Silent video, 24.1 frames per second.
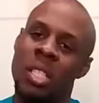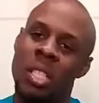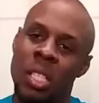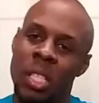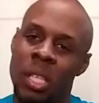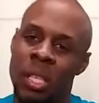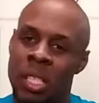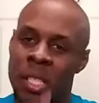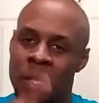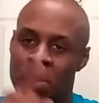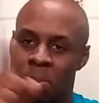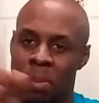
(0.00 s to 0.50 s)

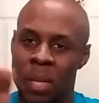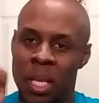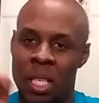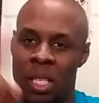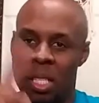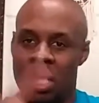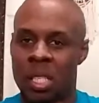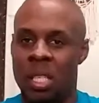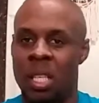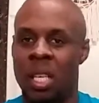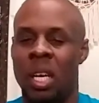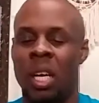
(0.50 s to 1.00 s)
this big
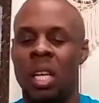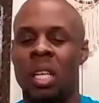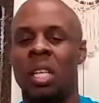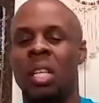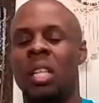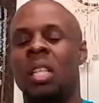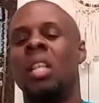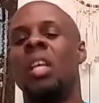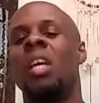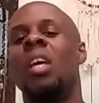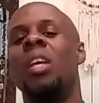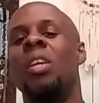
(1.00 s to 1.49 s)
C on
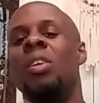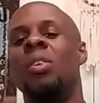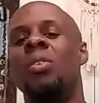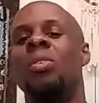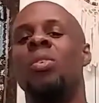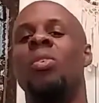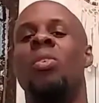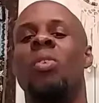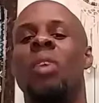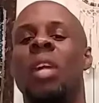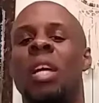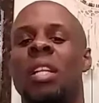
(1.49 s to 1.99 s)
it, you
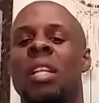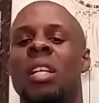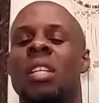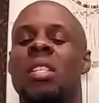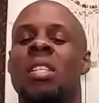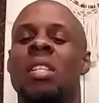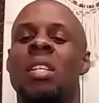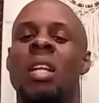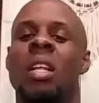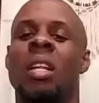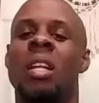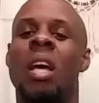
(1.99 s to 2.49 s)
know that
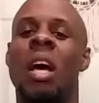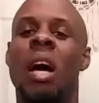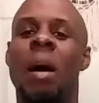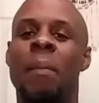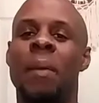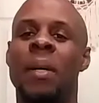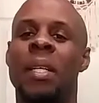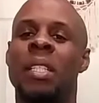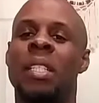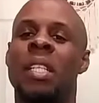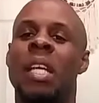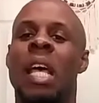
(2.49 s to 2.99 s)
it's in
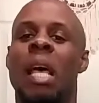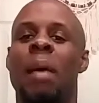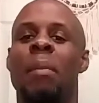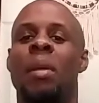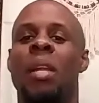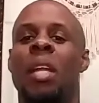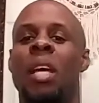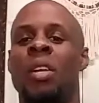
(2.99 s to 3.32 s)
common timing,